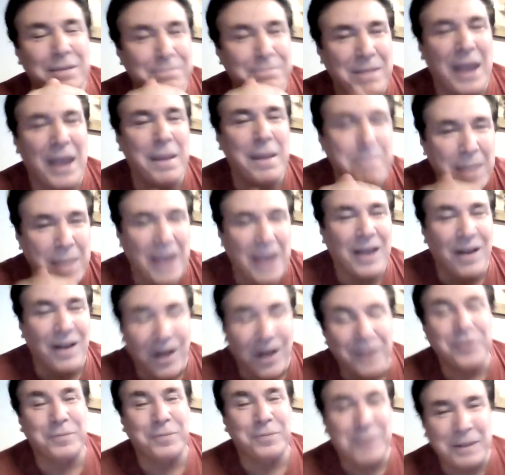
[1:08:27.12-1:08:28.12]
may make
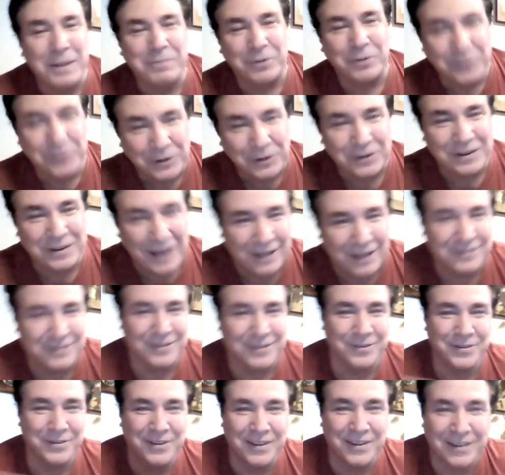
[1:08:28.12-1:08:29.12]
other people look not
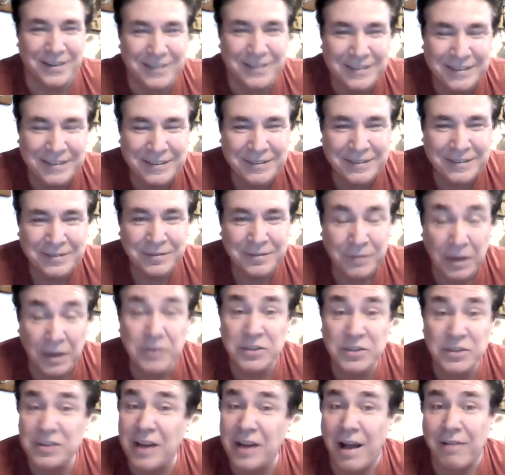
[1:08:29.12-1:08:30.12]
so good. He
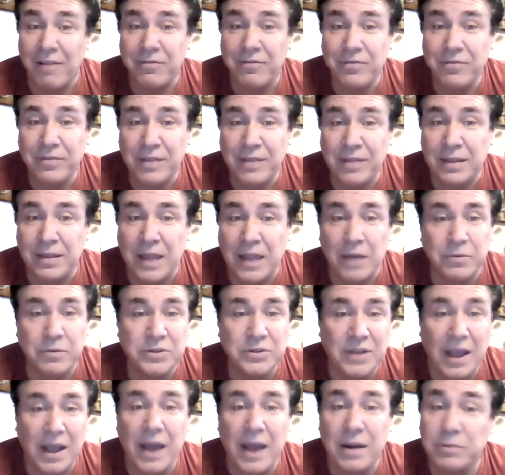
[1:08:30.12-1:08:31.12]
was tough. That
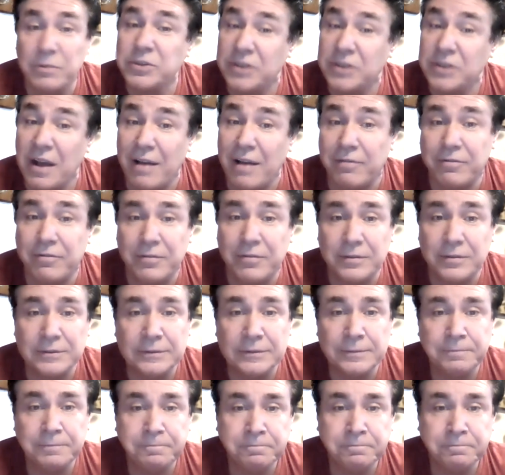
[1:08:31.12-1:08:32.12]
was a guy that was tough.
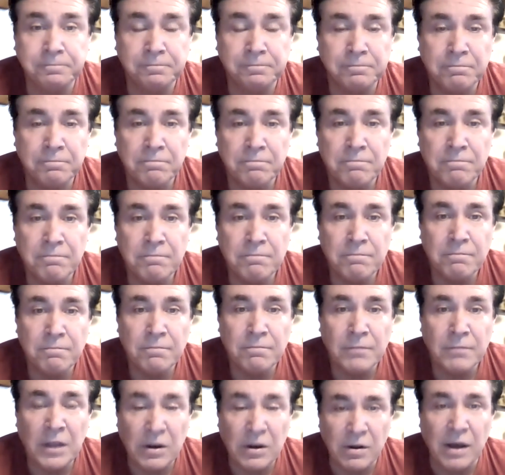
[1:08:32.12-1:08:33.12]

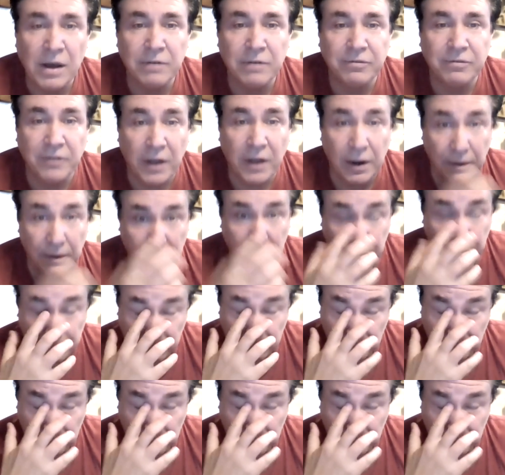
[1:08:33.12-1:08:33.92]
He knew how to fight.